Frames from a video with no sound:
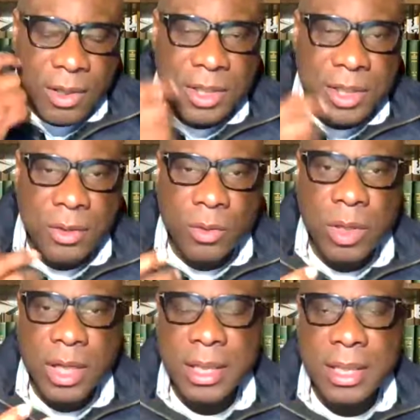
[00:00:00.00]
Of course, you
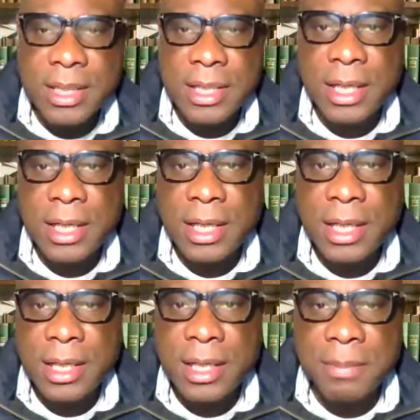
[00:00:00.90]
could quickly
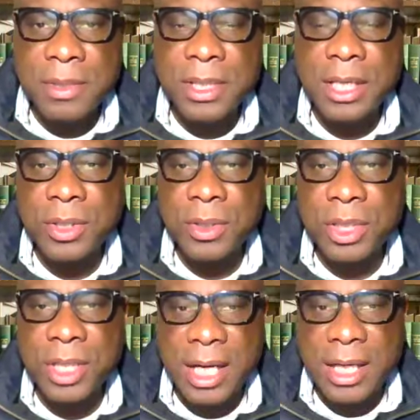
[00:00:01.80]
see the
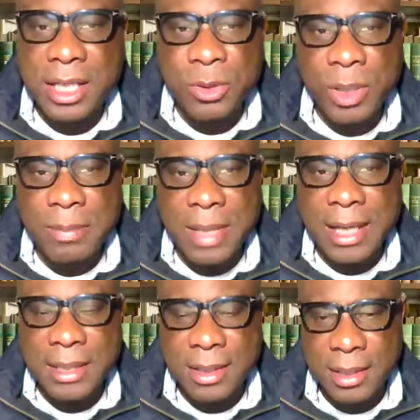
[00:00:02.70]
potential challenge with
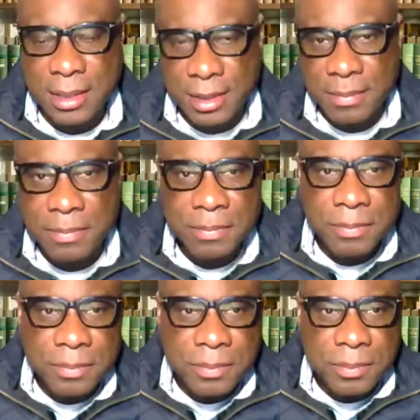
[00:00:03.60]
mercantilism.
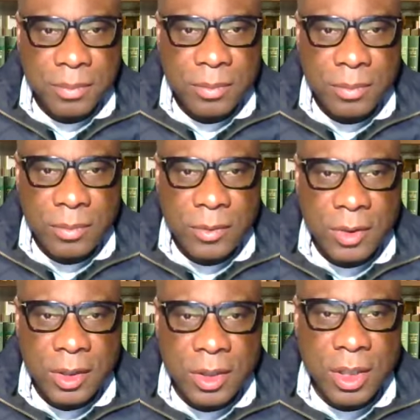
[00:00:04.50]

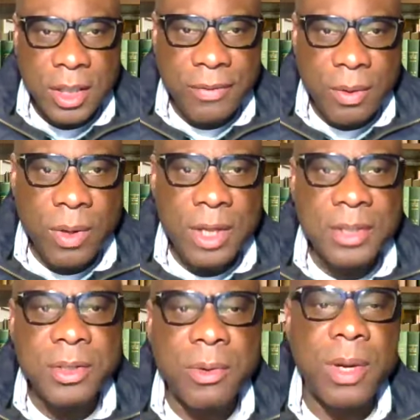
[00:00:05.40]
So if we were
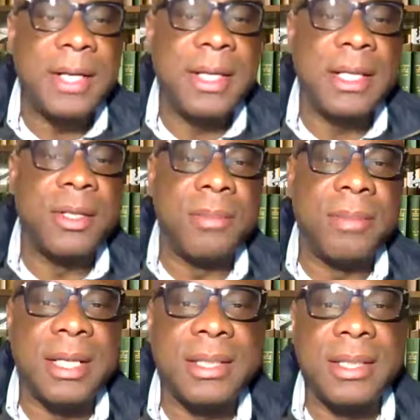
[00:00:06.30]
to rewind a
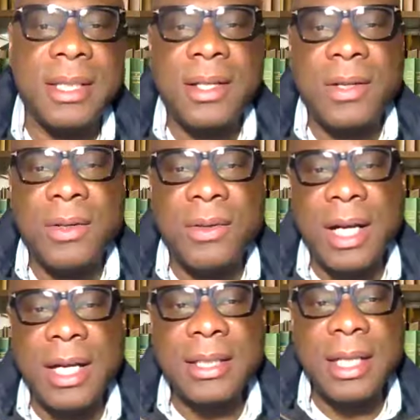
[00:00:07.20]
little bit,
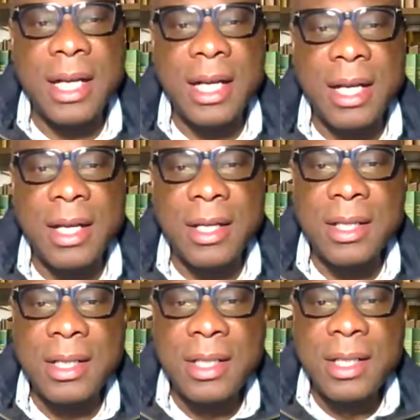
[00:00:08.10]
right,
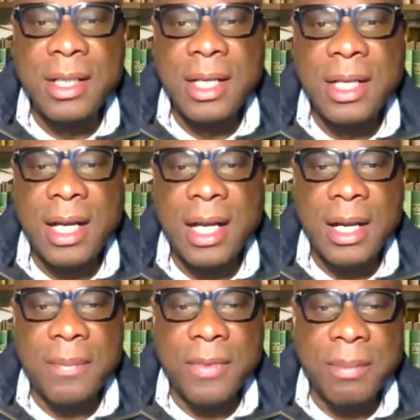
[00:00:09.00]

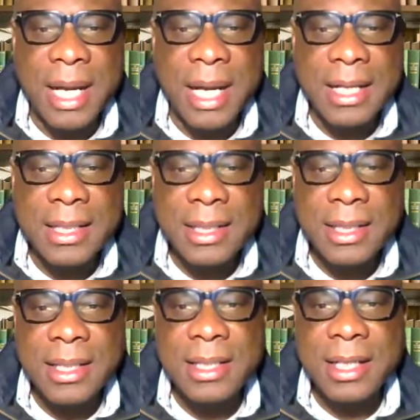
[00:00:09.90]
The
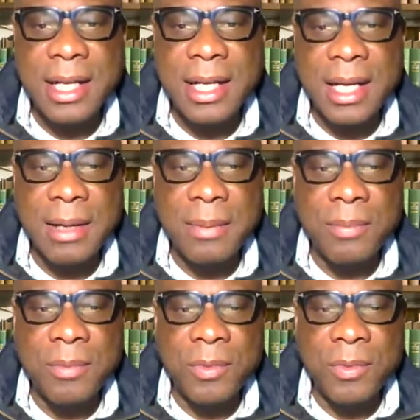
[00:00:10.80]
mercantilists
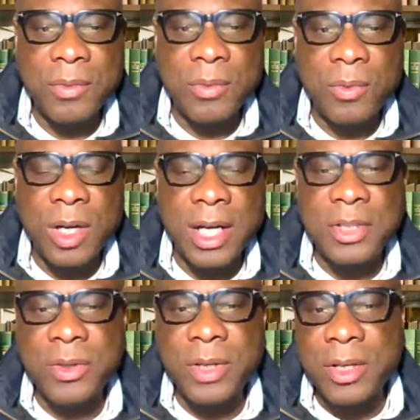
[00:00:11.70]

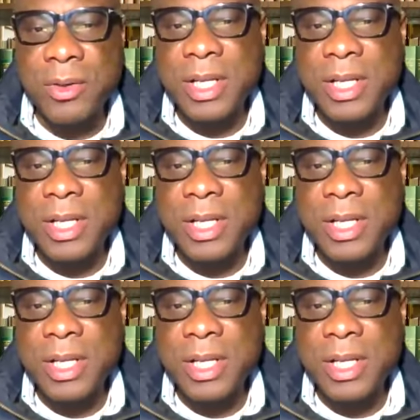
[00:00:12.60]
wanted to